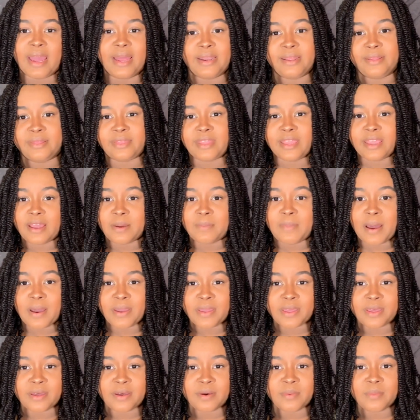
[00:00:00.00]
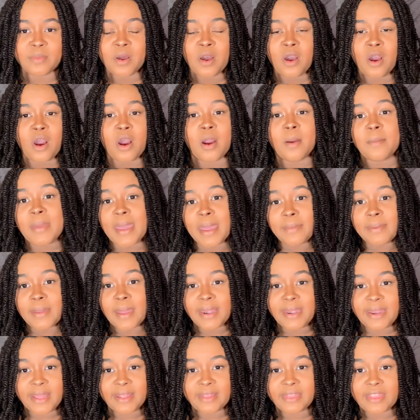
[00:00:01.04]
I didn't think about him. Or maybe I
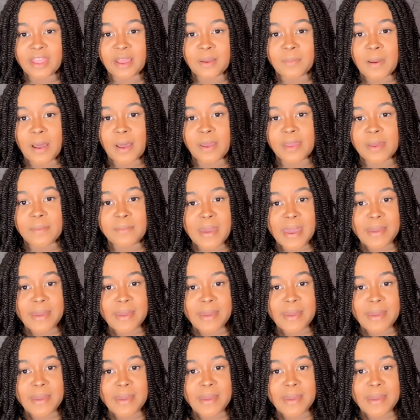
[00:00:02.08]
did think about him.